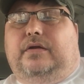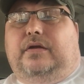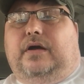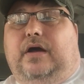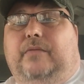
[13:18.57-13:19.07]

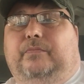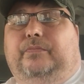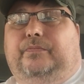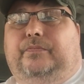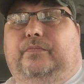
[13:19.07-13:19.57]

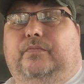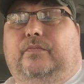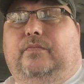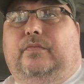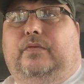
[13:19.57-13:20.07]

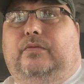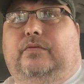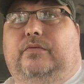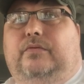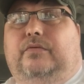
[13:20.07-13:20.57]

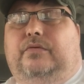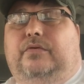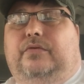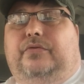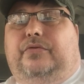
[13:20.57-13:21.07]

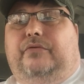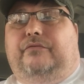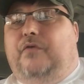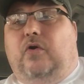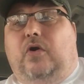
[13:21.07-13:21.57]

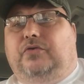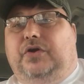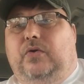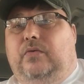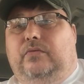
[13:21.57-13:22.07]

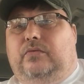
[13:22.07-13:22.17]
402